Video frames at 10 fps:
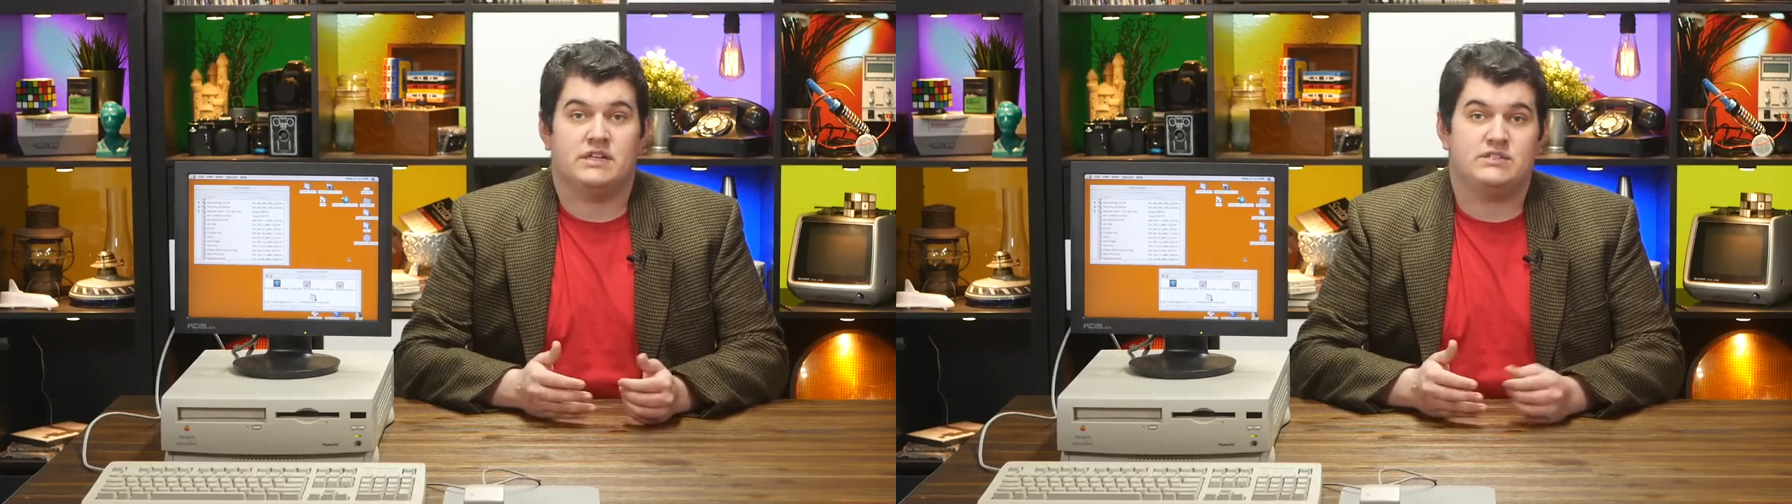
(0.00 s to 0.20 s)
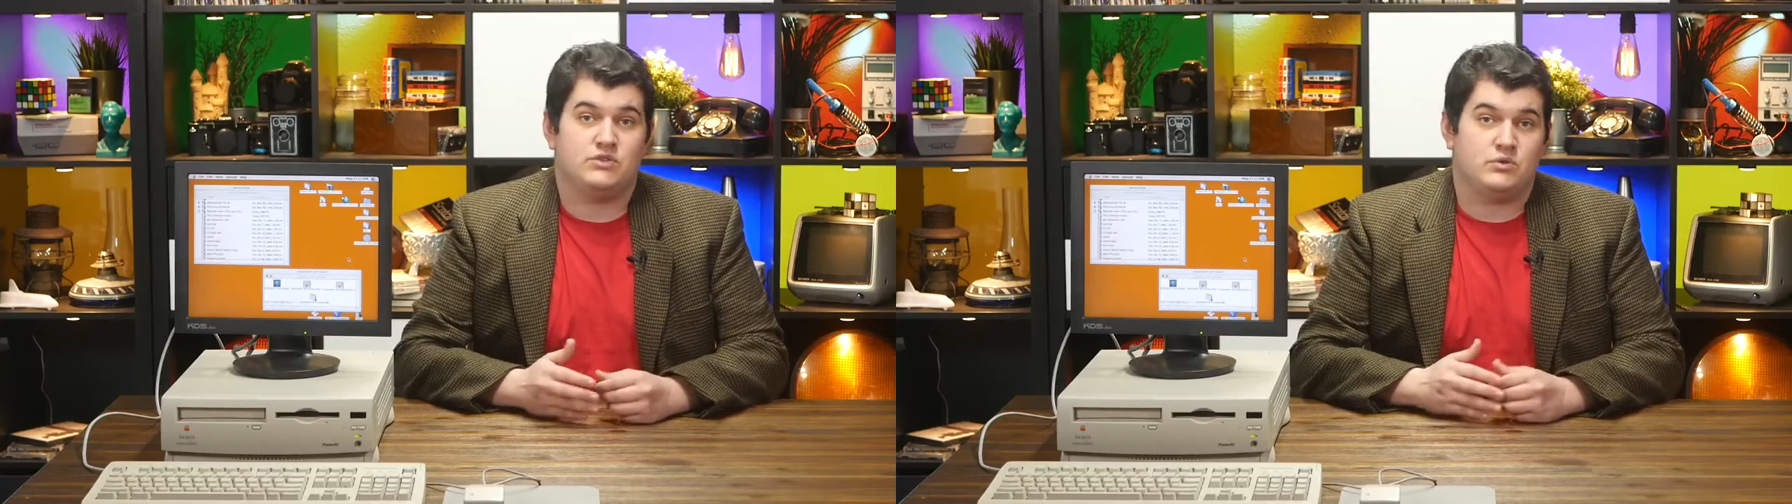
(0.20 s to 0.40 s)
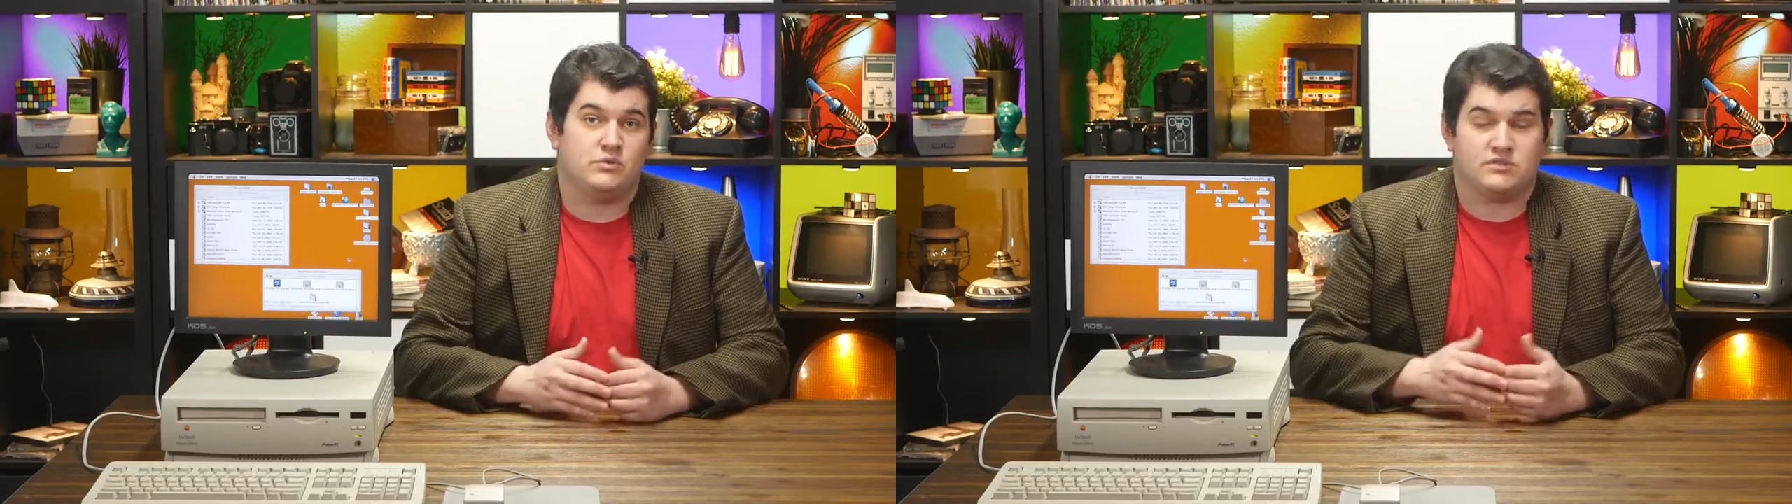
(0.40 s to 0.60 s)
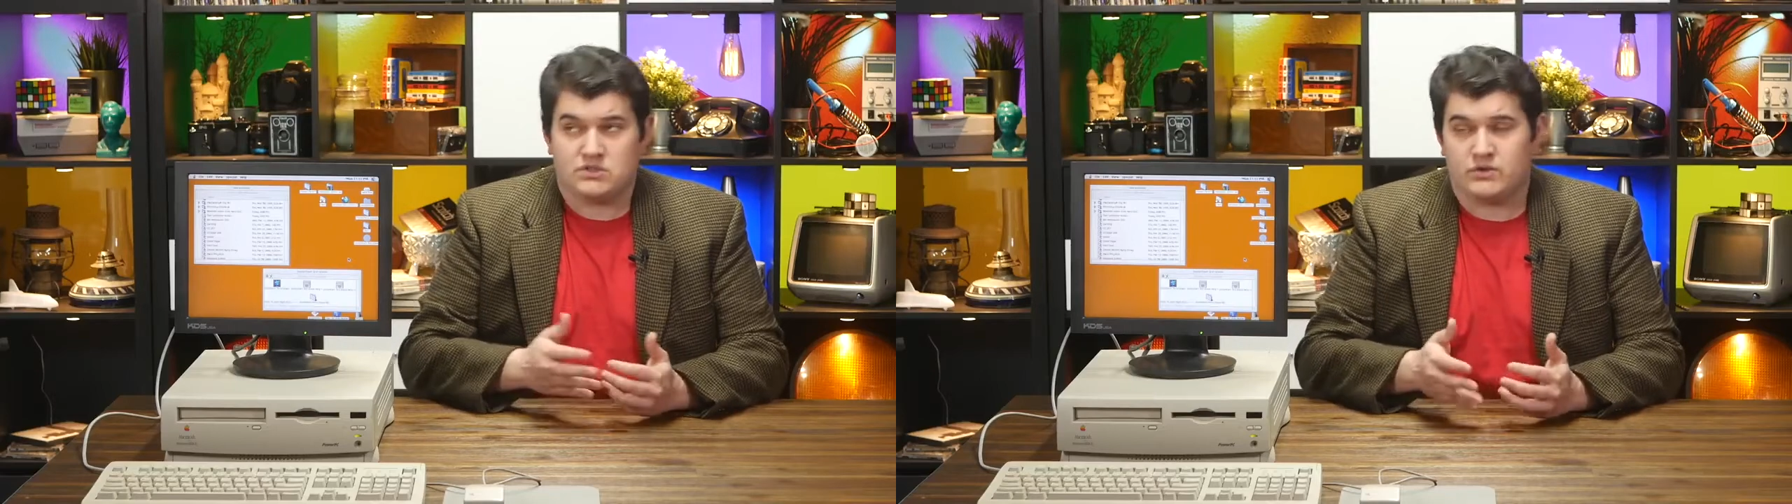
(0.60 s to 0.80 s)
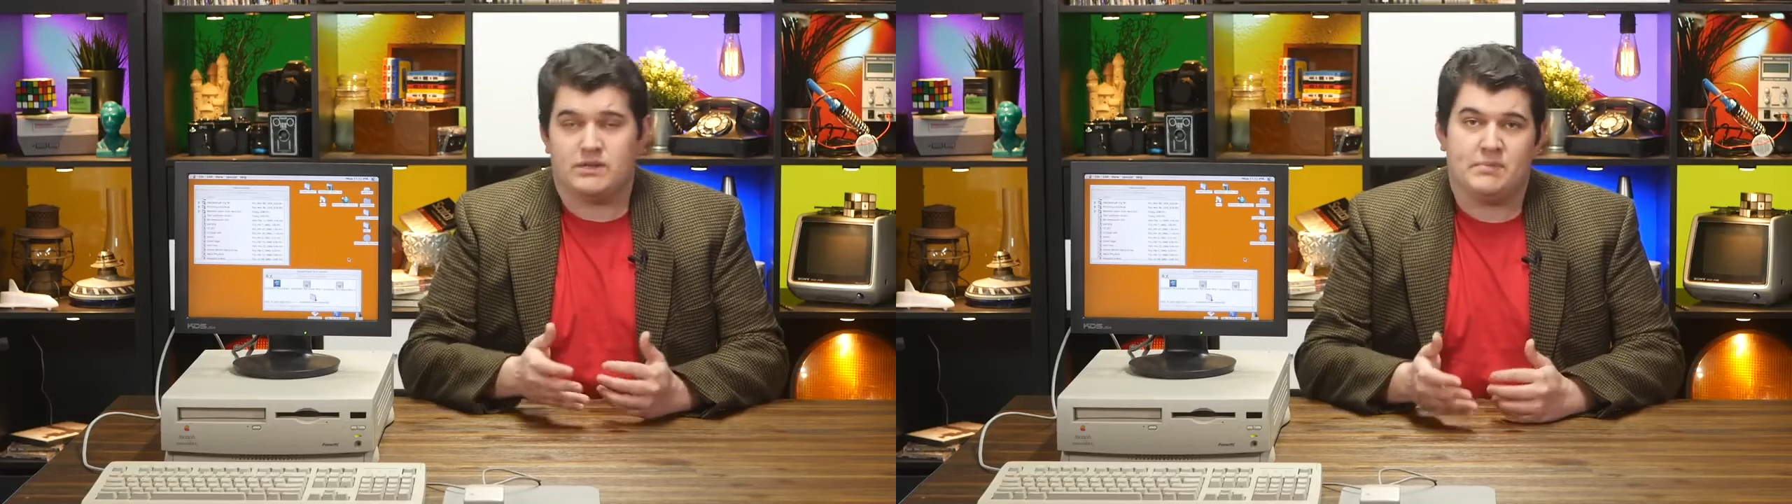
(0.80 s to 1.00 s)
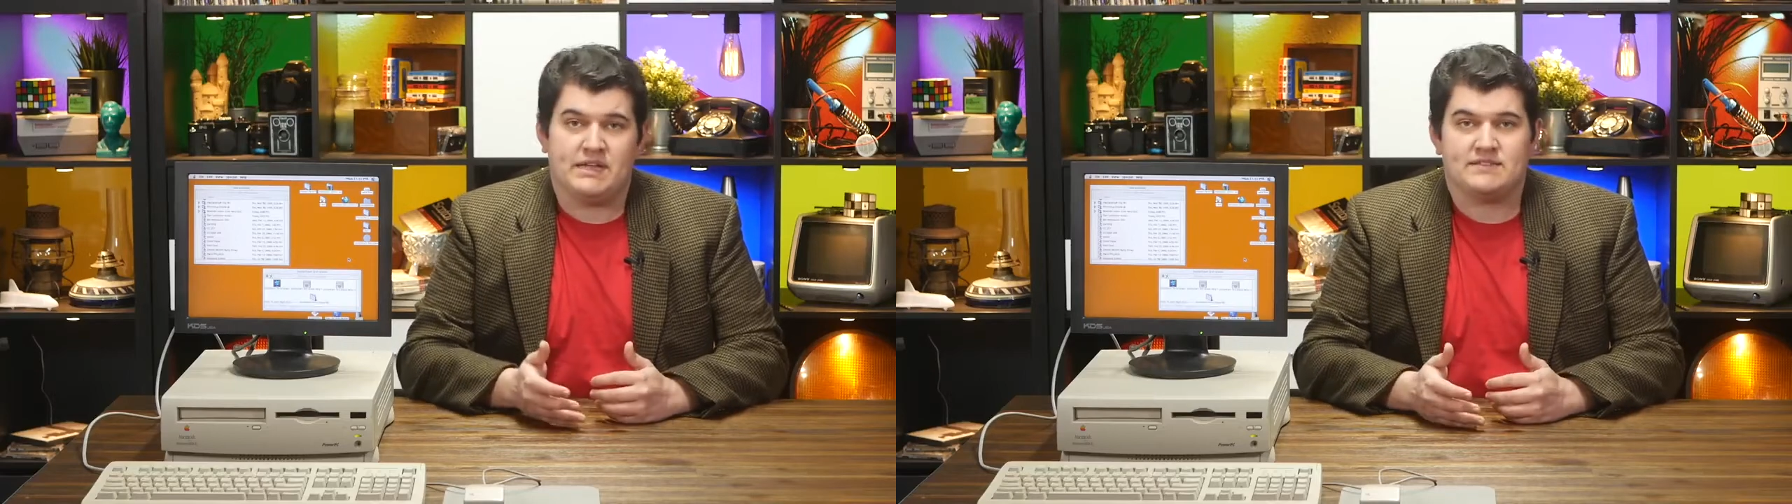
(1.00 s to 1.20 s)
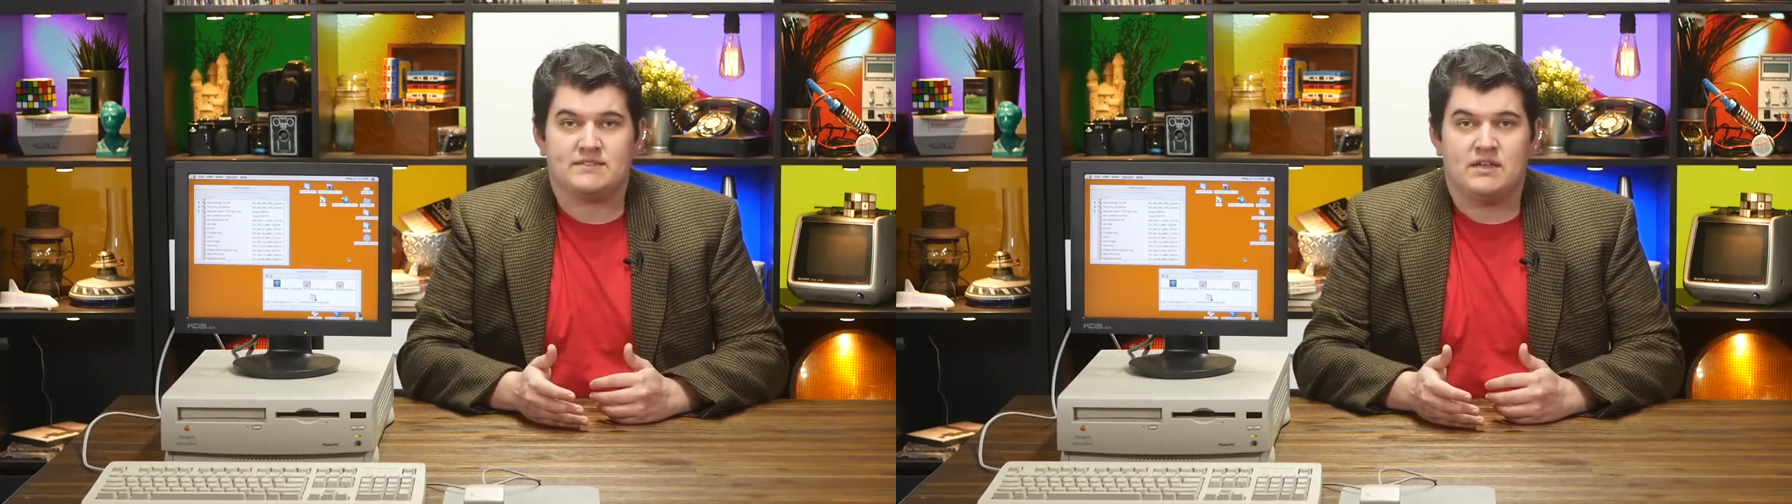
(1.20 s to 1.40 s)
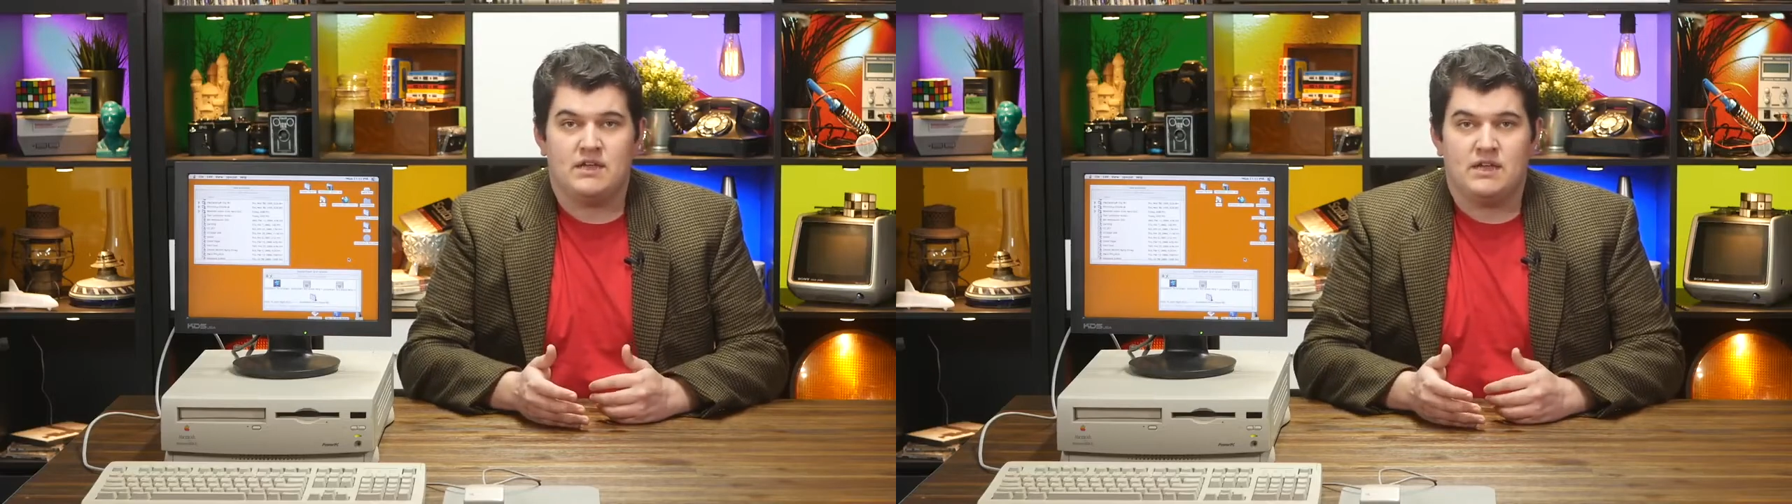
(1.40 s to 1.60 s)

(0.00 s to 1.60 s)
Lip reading: into sorta pits,